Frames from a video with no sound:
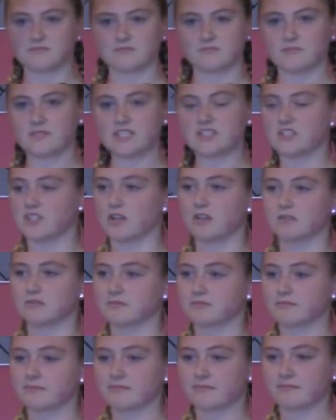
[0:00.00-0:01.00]
We
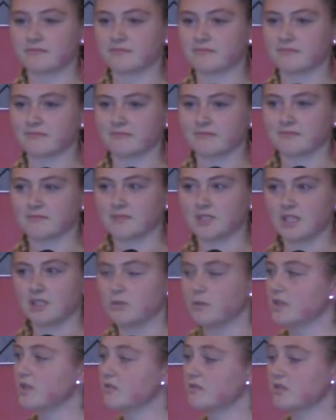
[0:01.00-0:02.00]
don't.
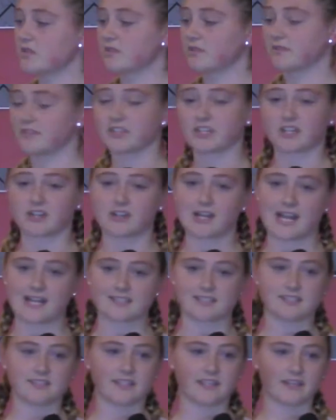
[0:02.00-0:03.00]
We don't know if there are
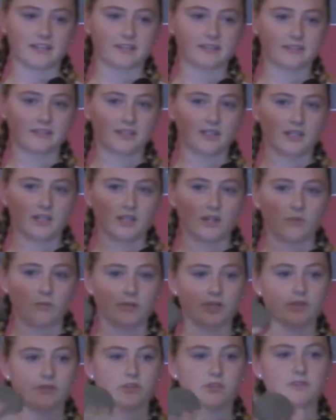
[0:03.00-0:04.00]
cracks in there.
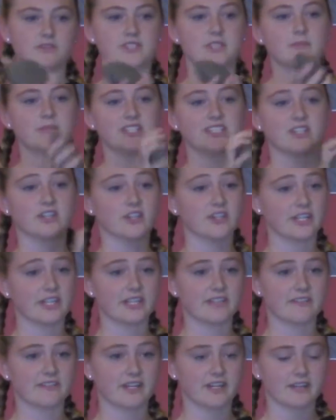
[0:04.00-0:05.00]
We don't know if somebody's
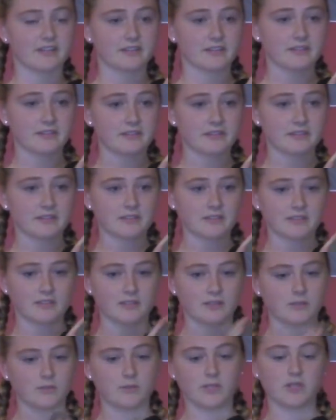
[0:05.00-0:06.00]
hurting in there.
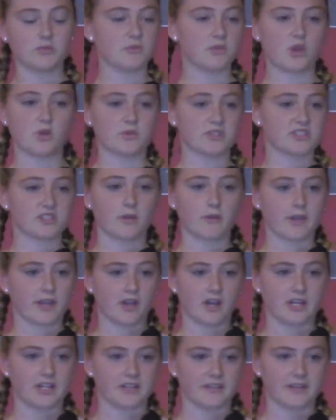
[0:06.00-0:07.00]
We don't know what's going
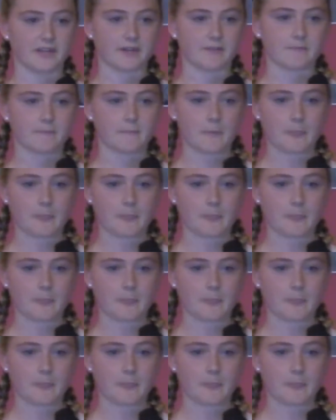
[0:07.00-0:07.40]
on in there.